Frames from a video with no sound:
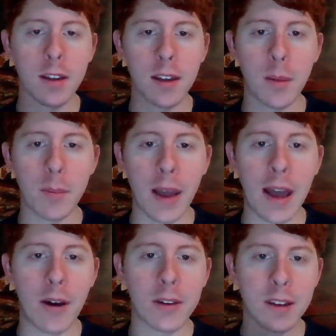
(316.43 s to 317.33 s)

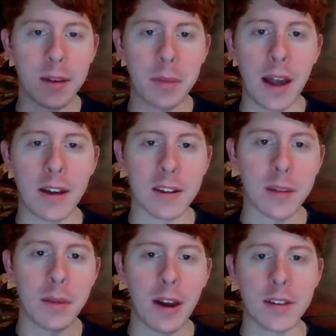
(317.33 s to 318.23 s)
compound and compound and
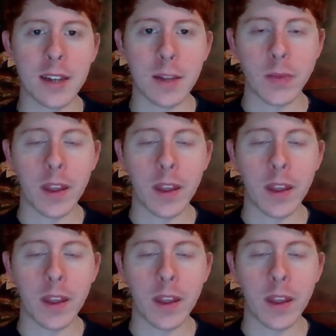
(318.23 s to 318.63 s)
compound. It's like